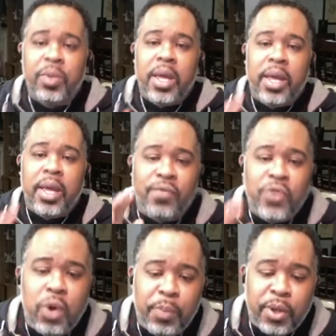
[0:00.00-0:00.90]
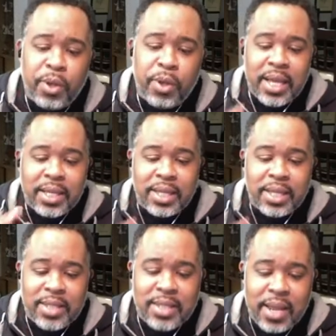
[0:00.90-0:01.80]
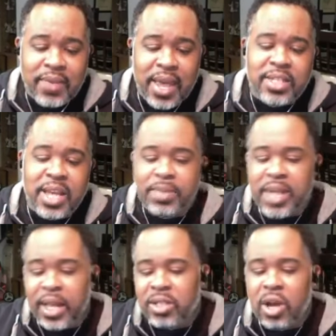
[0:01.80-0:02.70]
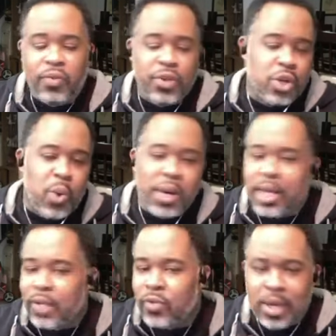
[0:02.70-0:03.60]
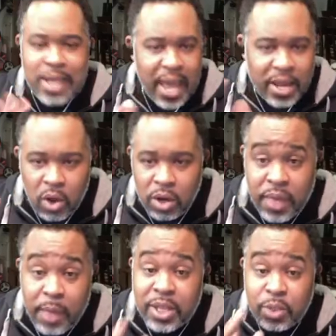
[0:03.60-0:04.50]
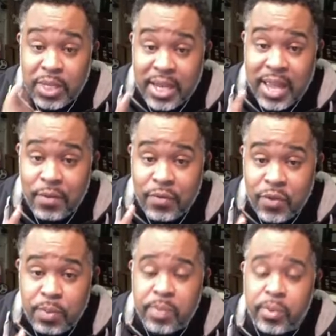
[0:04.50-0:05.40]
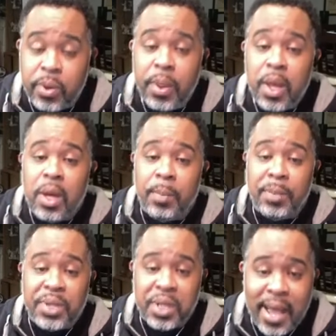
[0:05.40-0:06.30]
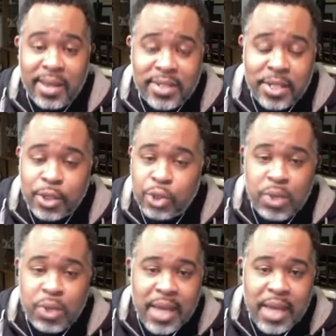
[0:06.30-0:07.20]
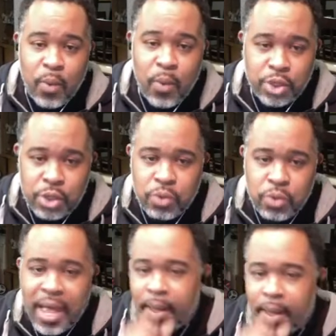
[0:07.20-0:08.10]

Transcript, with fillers: if you're a person that does not have Cash App, text offer, you don't want to give online, all of that, because we did have a few people, uh, particularly our seniors, who did not want to do that,